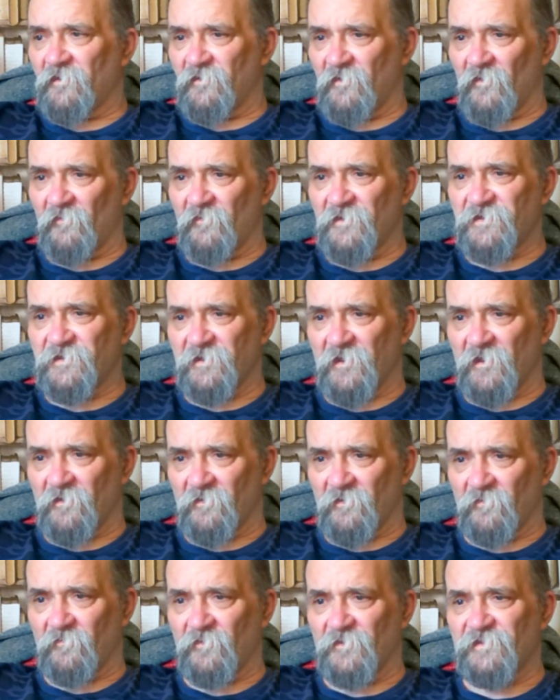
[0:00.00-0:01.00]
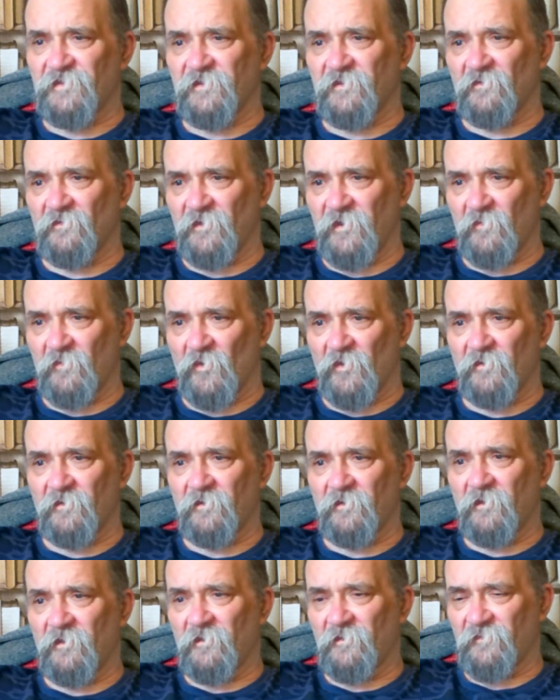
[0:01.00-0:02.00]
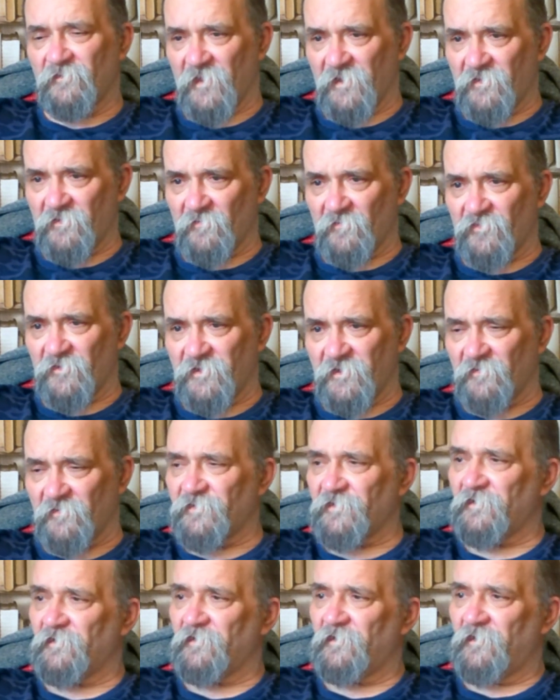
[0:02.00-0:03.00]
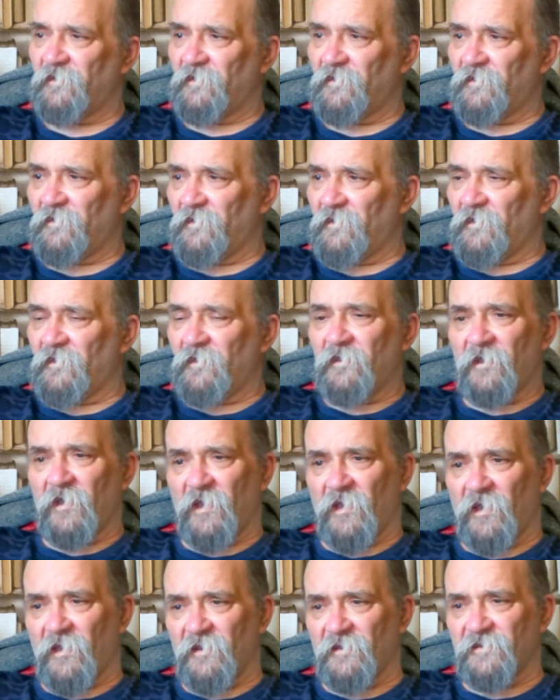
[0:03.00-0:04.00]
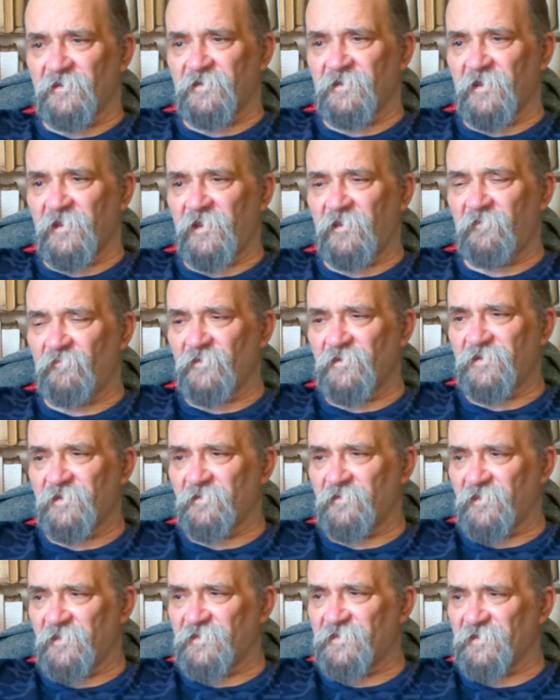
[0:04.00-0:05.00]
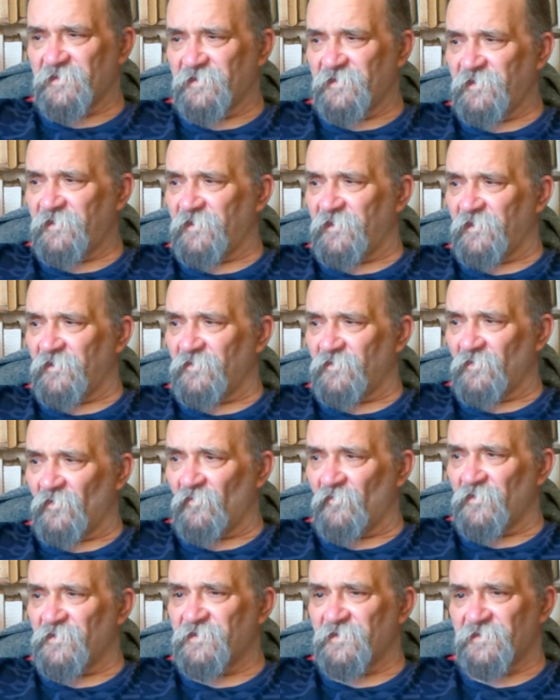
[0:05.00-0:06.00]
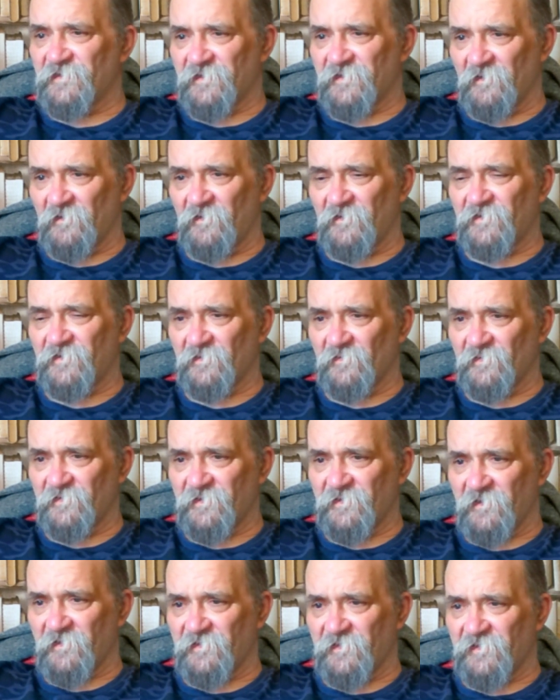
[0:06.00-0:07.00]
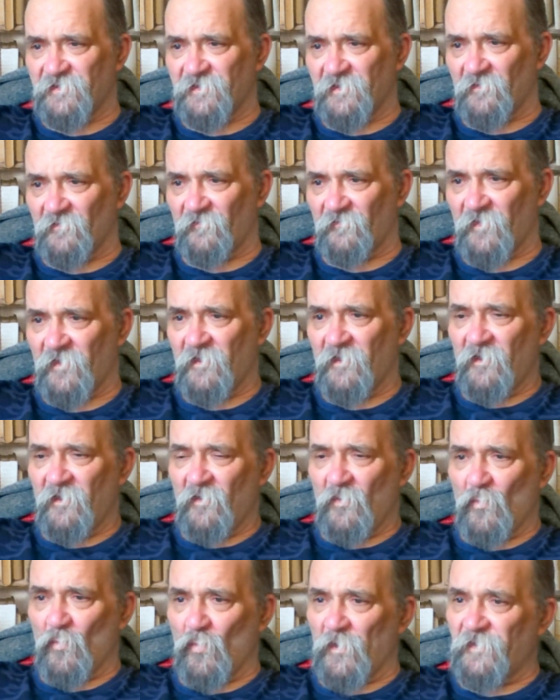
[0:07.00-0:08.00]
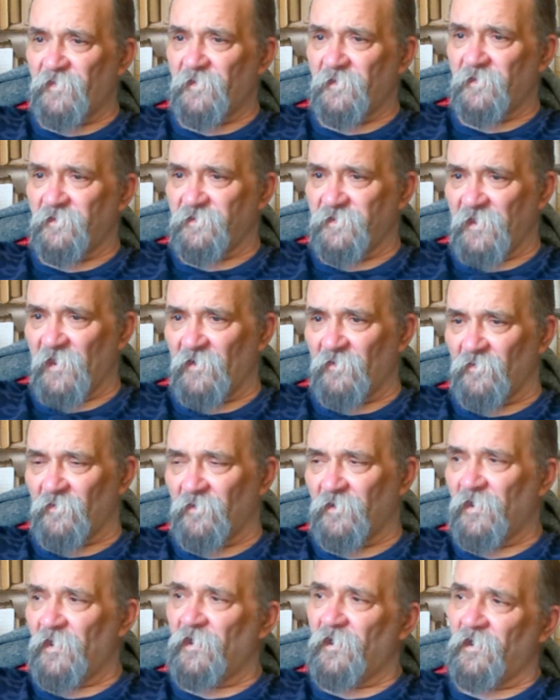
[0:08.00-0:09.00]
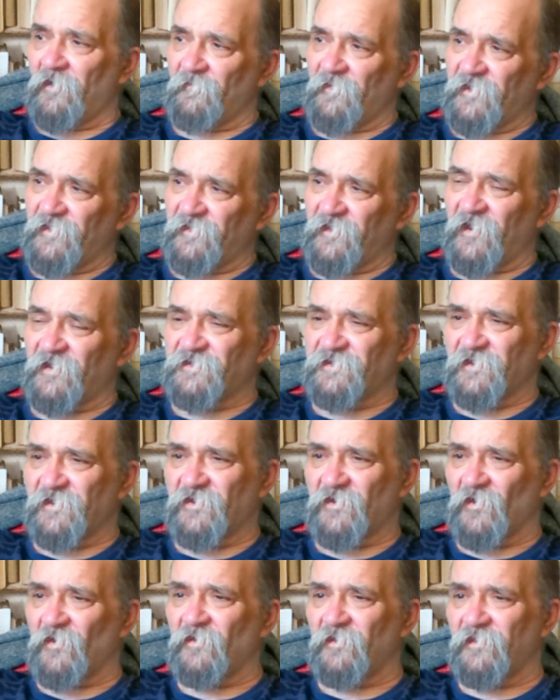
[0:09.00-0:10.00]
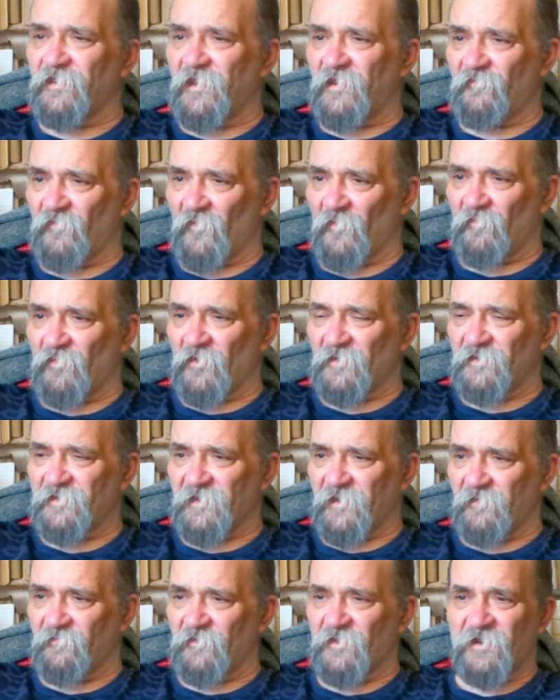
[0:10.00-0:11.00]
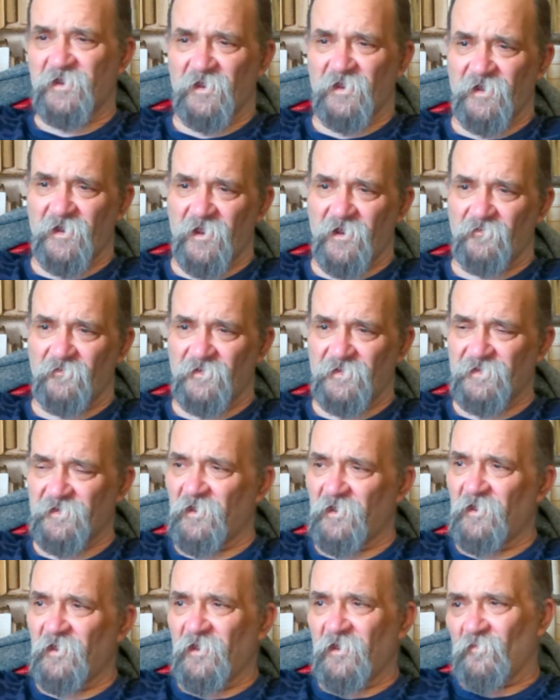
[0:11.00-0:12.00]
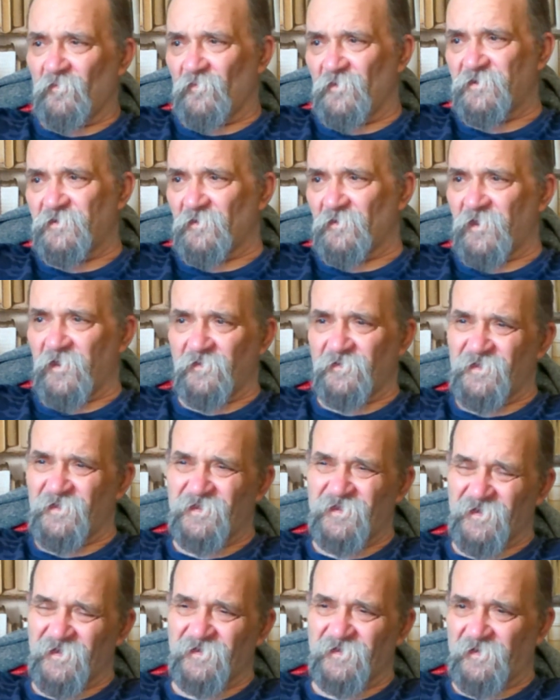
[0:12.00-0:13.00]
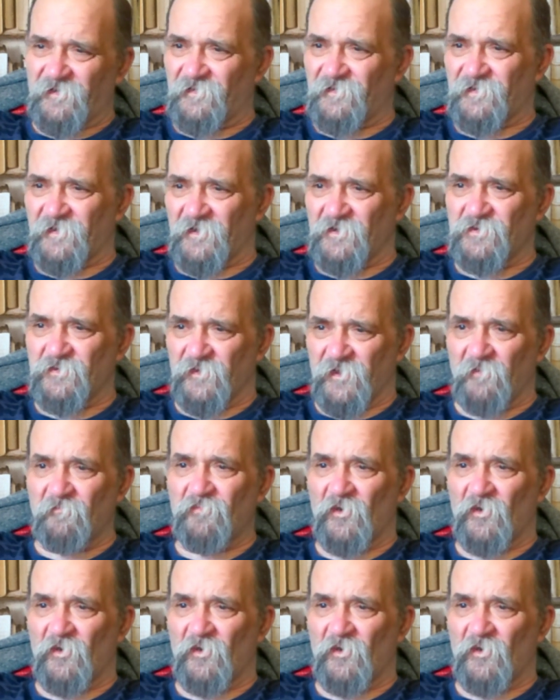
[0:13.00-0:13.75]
Norwich yellow was the only one they could produce. And even to this day, Norwich still associates itself with yellow. I mean, they actually called their football team the Canaries, which, okay, is a 16th century